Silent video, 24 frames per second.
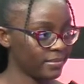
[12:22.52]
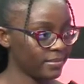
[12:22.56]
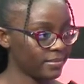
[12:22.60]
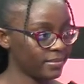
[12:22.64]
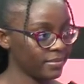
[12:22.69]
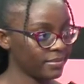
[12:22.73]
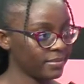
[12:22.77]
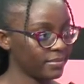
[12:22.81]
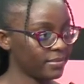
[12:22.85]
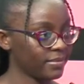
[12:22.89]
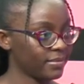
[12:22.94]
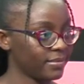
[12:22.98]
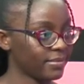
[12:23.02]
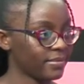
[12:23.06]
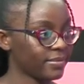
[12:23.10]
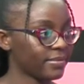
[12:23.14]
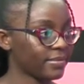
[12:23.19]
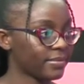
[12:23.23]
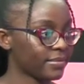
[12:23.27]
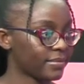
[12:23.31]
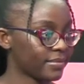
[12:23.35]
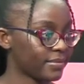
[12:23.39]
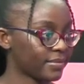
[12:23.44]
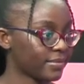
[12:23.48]

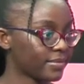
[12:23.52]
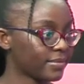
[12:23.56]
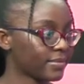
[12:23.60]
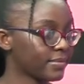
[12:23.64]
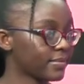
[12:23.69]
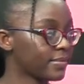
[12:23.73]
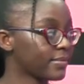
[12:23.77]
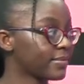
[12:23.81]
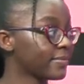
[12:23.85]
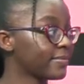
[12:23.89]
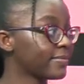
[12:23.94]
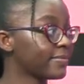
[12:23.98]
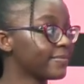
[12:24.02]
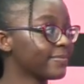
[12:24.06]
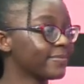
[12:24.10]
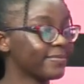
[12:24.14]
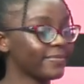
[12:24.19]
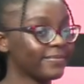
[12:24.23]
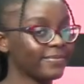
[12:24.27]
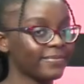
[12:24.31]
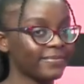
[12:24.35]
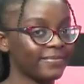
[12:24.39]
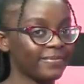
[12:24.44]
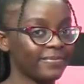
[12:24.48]

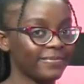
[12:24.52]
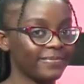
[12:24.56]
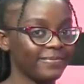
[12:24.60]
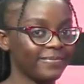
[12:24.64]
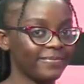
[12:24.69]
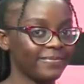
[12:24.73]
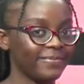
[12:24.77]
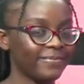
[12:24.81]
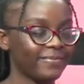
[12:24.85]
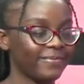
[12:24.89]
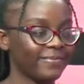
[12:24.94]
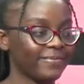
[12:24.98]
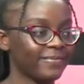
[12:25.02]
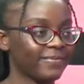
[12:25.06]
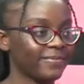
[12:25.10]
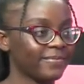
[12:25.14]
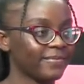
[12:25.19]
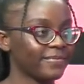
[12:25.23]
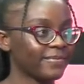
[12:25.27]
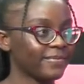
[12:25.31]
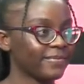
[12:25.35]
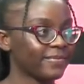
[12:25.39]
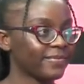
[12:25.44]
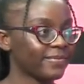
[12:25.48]

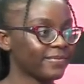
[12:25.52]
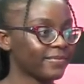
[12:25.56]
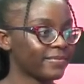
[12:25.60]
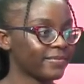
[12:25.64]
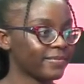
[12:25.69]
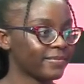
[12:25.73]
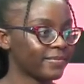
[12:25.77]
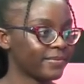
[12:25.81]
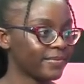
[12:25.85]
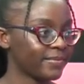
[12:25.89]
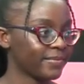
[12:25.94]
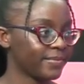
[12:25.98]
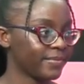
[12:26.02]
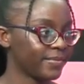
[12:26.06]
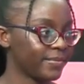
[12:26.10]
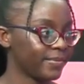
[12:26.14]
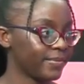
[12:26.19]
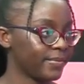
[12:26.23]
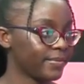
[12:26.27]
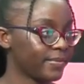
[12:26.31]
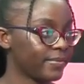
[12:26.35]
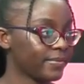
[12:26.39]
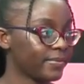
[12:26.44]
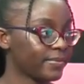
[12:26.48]

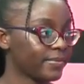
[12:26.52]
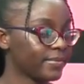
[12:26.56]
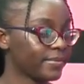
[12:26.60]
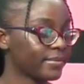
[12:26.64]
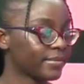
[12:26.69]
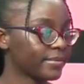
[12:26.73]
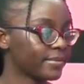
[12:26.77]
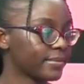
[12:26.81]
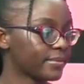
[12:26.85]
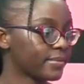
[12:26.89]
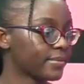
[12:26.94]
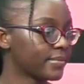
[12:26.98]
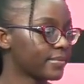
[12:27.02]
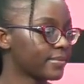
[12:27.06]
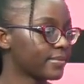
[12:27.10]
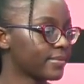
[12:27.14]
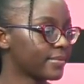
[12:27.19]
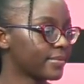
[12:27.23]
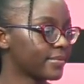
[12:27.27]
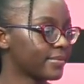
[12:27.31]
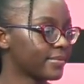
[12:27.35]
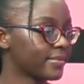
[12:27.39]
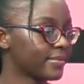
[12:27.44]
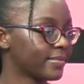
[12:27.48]

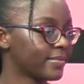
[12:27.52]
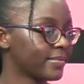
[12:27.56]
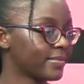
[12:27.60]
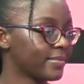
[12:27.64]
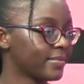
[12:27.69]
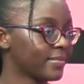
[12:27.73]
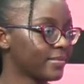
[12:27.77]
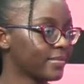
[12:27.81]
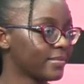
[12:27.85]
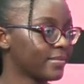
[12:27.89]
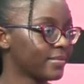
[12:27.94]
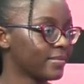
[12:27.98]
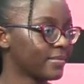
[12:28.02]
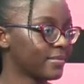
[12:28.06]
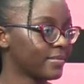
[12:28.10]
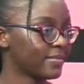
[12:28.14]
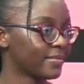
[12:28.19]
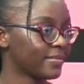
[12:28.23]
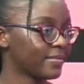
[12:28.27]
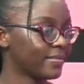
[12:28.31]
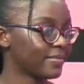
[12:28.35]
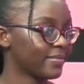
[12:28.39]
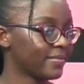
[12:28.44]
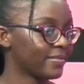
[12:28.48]

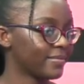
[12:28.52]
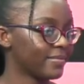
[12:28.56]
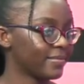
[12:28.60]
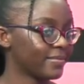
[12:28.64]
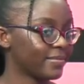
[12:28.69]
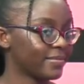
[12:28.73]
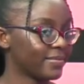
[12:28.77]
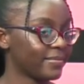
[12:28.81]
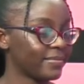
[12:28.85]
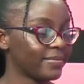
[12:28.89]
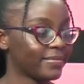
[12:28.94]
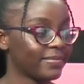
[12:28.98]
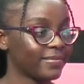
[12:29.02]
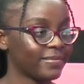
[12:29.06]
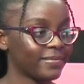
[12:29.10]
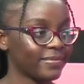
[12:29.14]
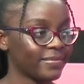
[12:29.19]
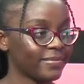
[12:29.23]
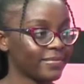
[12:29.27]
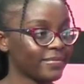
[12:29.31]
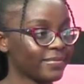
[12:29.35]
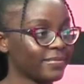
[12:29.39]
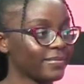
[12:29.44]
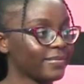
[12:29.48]

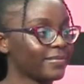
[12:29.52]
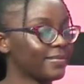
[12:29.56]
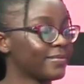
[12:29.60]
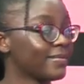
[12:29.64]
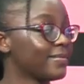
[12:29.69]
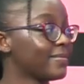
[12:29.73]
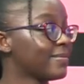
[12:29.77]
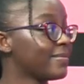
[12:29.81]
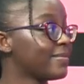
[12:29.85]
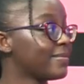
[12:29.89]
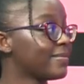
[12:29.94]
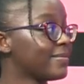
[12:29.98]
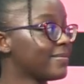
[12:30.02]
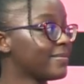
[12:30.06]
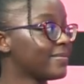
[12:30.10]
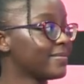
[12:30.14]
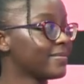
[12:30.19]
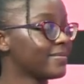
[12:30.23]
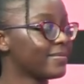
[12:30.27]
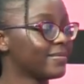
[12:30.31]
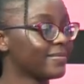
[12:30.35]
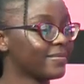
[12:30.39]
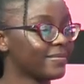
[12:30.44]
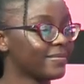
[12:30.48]
The person shown says nothing.